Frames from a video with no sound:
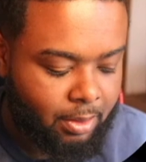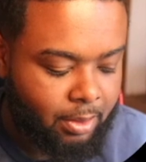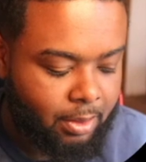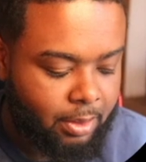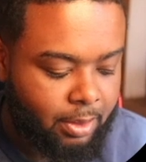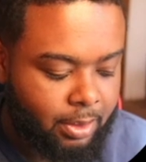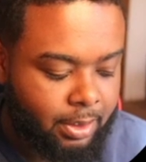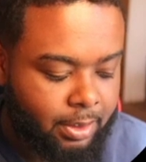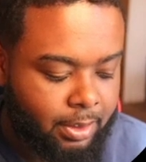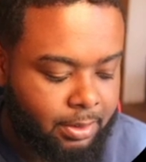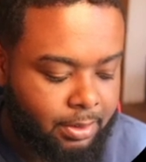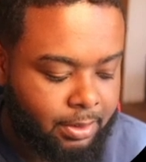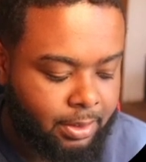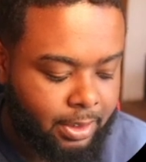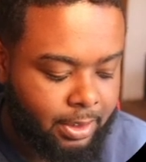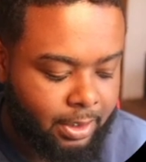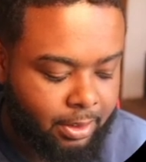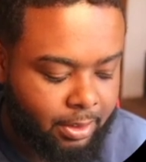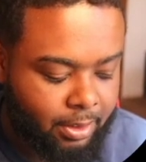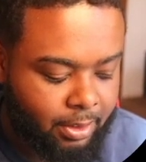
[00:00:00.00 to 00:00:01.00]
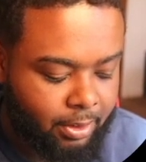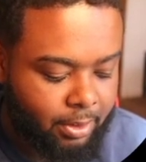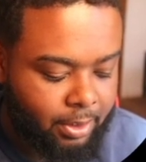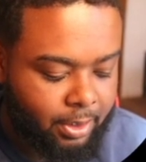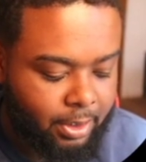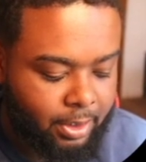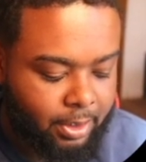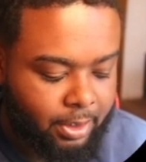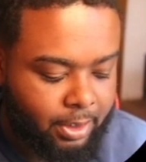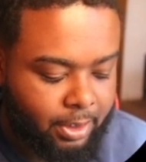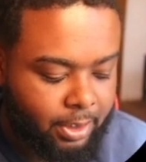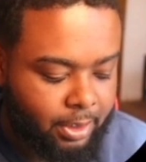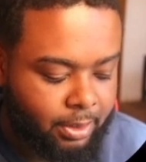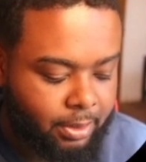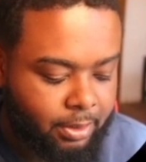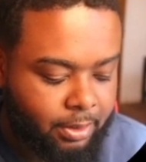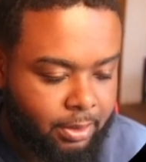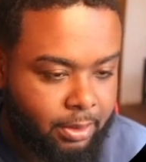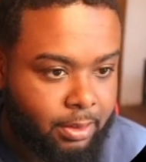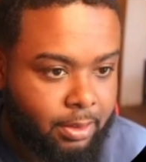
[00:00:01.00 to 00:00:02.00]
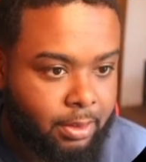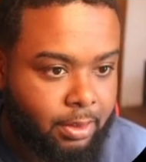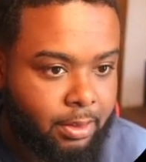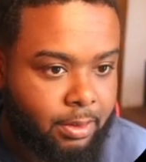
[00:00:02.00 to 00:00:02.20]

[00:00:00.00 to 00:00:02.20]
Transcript: And then set current index.